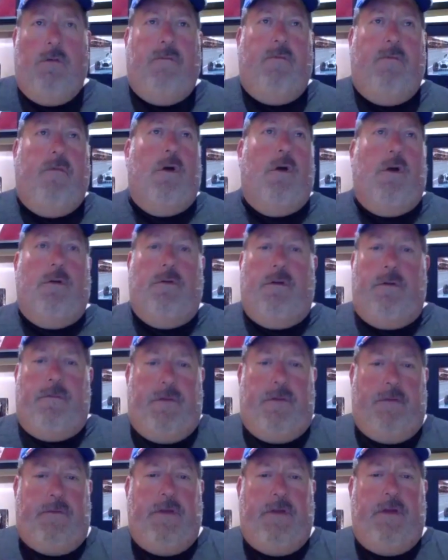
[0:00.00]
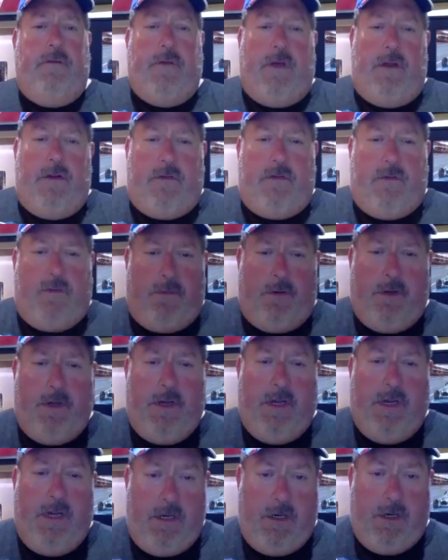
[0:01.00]
450 events during the
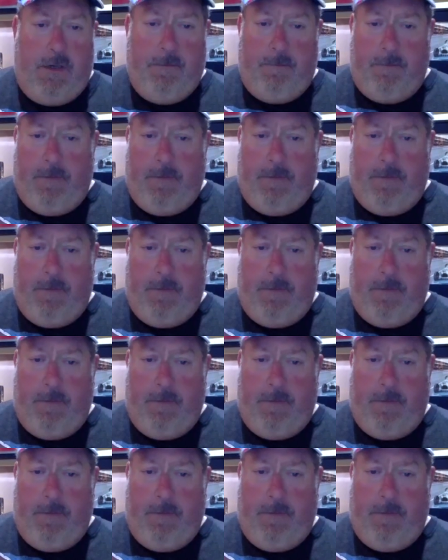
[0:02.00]
year,